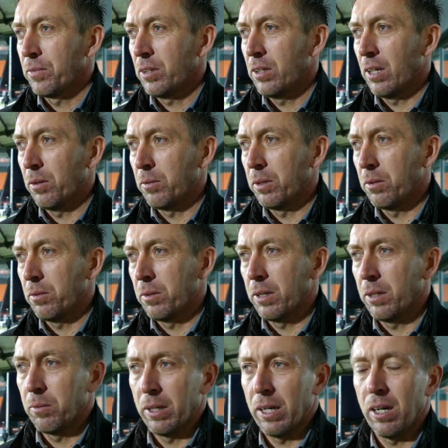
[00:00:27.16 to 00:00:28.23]
you know,
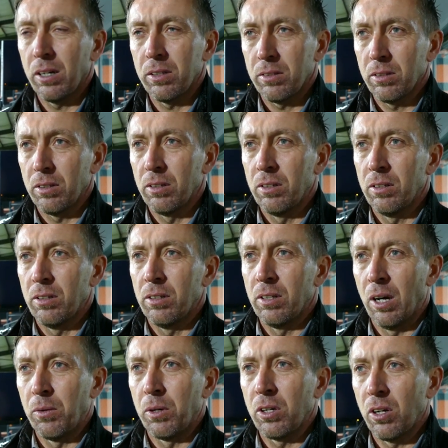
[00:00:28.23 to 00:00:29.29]
we are
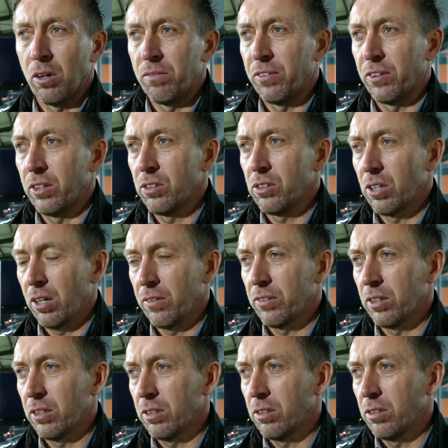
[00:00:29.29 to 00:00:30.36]
low on confidence
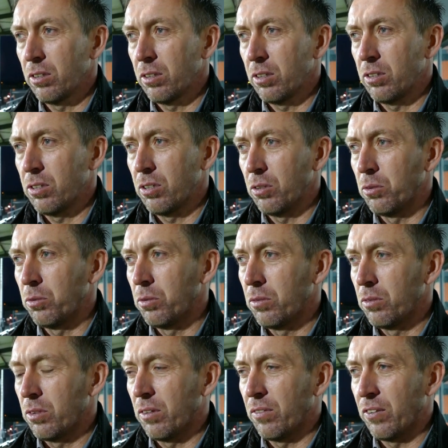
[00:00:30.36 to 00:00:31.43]
after the two
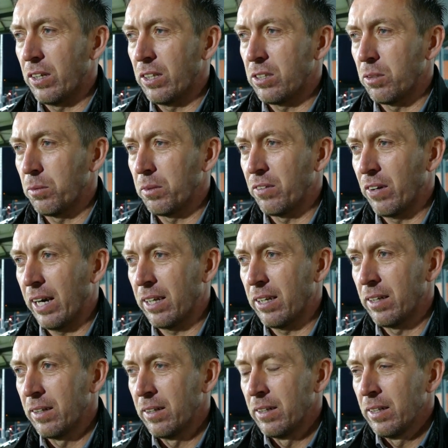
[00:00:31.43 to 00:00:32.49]
defeats that we've had.
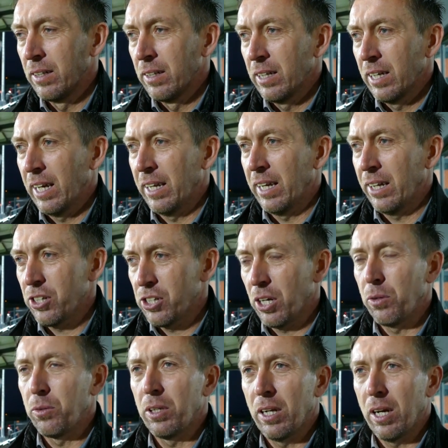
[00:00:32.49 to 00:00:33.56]
And that
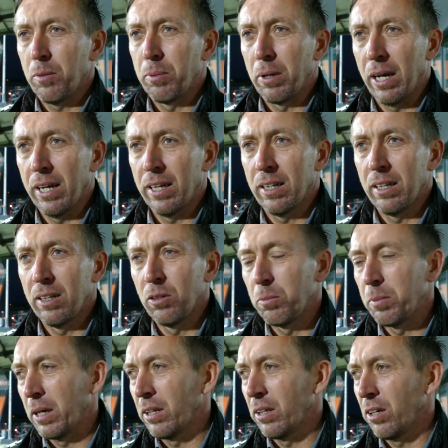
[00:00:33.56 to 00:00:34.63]
showed in our play, a little
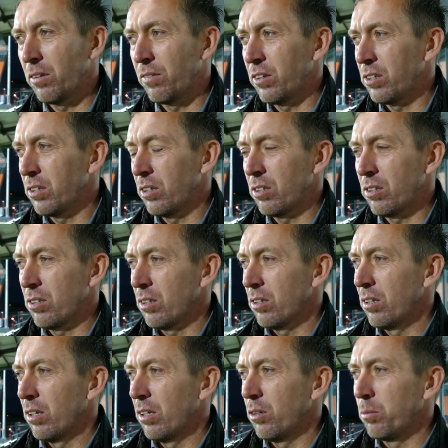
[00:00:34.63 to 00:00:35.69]
bit of nervousness,
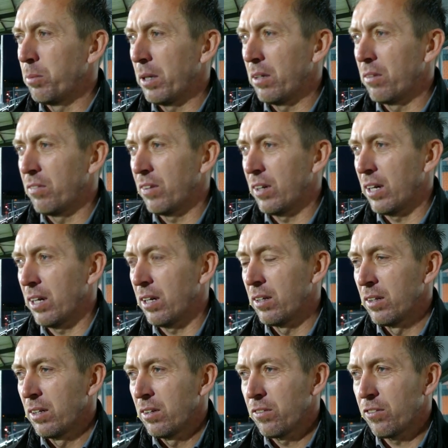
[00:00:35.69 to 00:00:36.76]
a little bit of
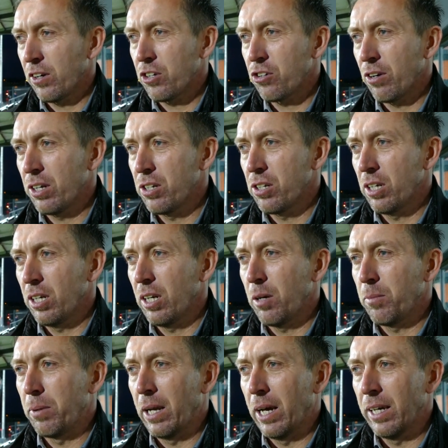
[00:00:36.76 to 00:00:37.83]
frustration in our
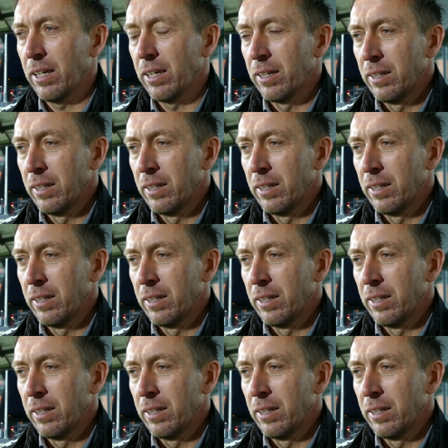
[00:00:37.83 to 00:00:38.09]
play.